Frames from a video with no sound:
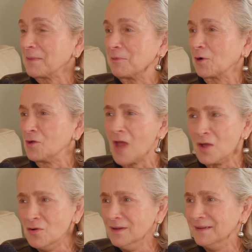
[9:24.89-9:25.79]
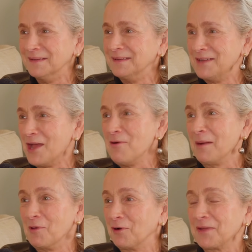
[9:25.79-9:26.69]
People go, no,
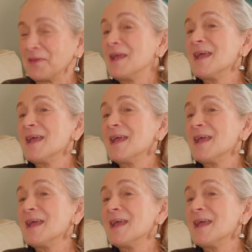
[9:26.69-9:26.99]
I'm not going.